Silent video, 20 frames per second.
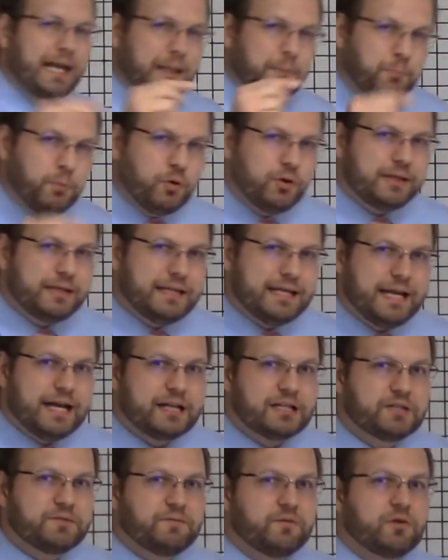put the
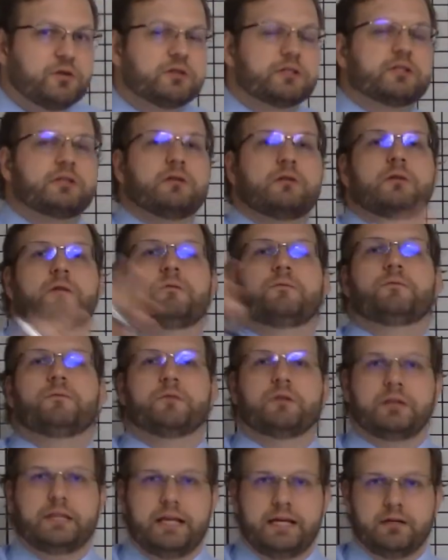x first for
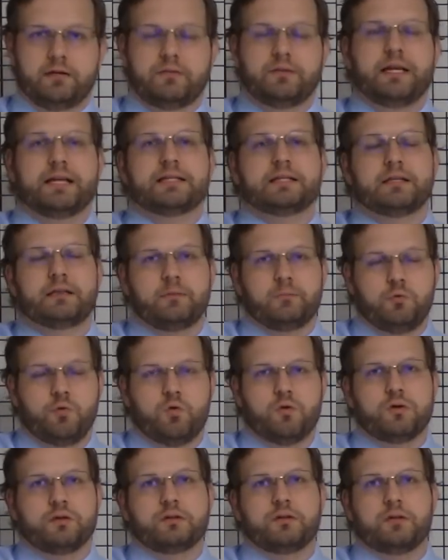later. That's an
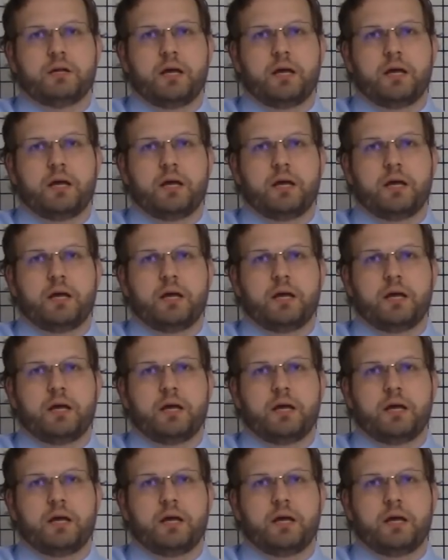important